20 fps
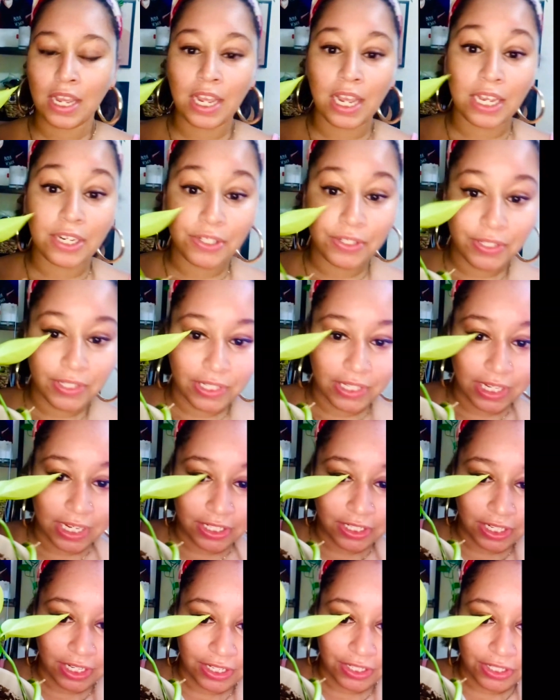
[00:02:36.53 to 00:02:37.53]
As you see, I
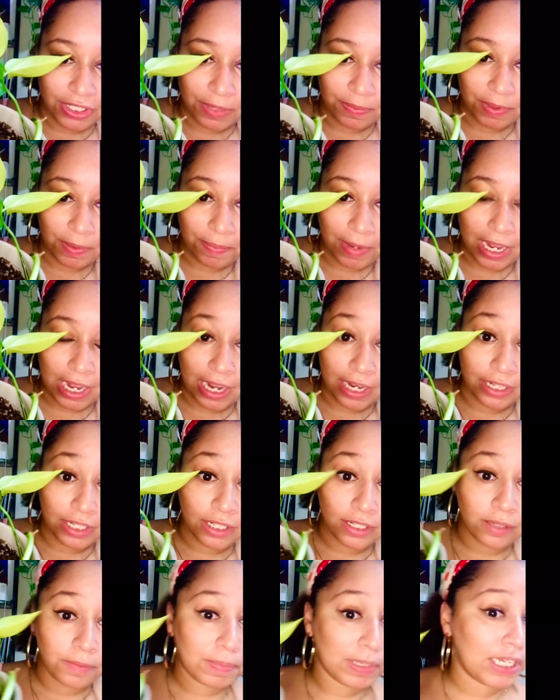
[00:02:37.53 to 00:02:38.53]
changed up the
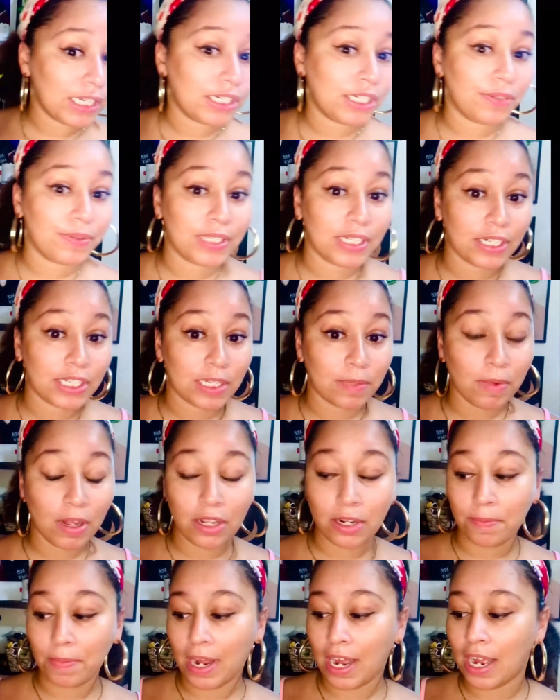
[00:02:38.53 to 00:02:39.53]
potting because she was in a
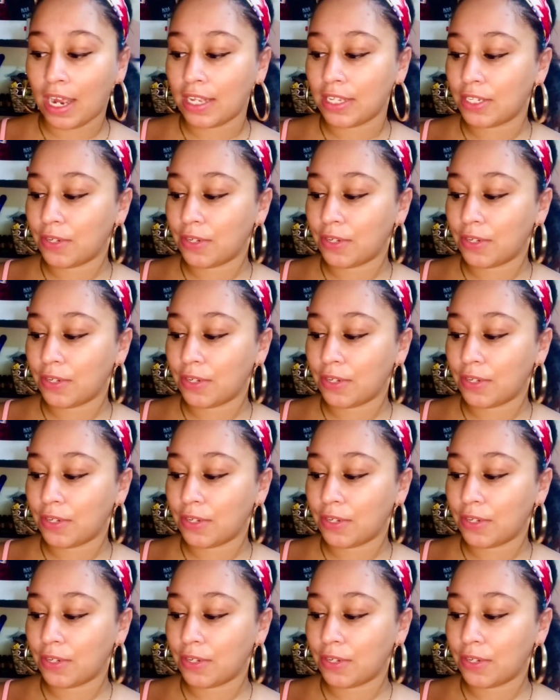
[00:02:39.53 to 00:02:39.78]
smaller pot,